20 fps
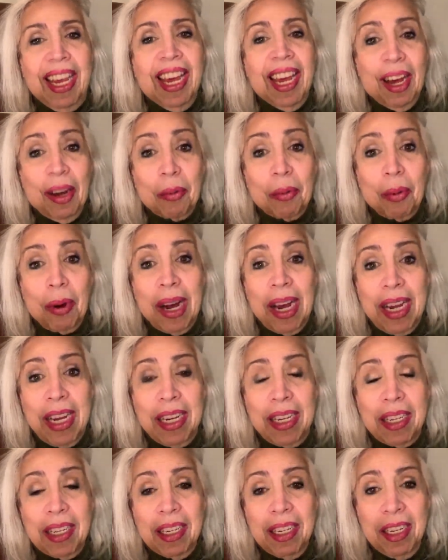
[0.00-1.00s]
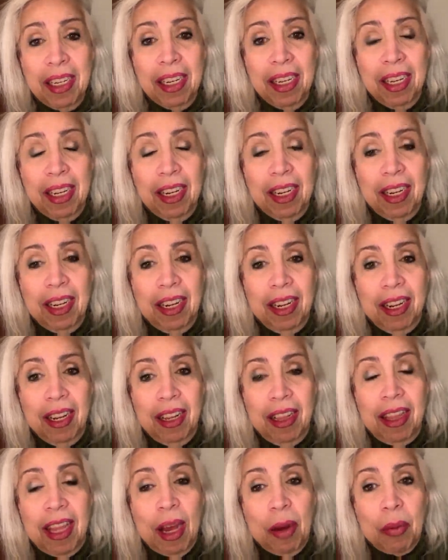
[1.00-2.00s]
Yeah, right.
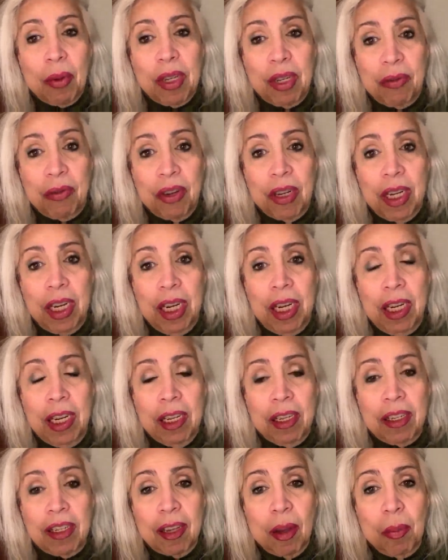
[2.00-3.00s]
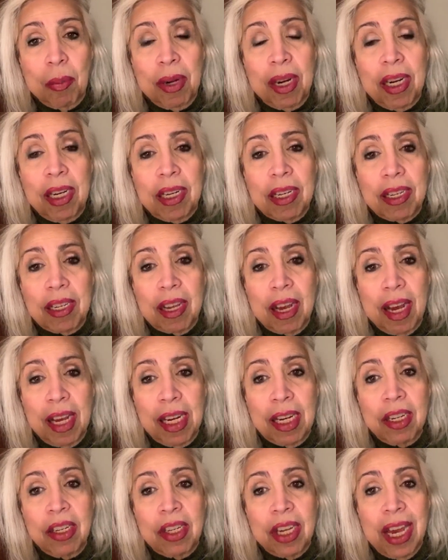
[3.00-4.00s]
That was funny. Somebody
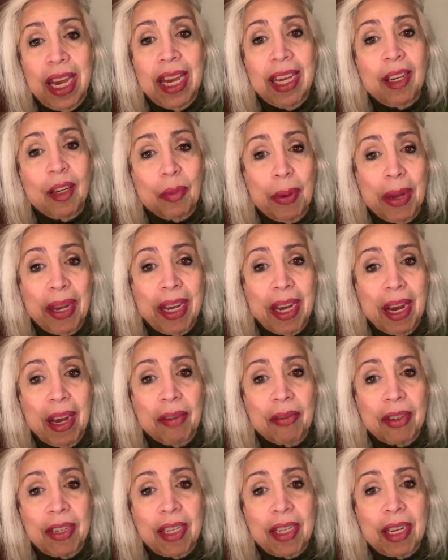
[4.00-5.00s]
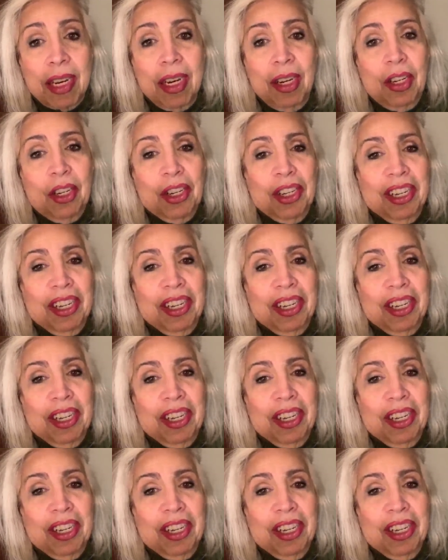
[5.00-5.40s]
decided to end my conversation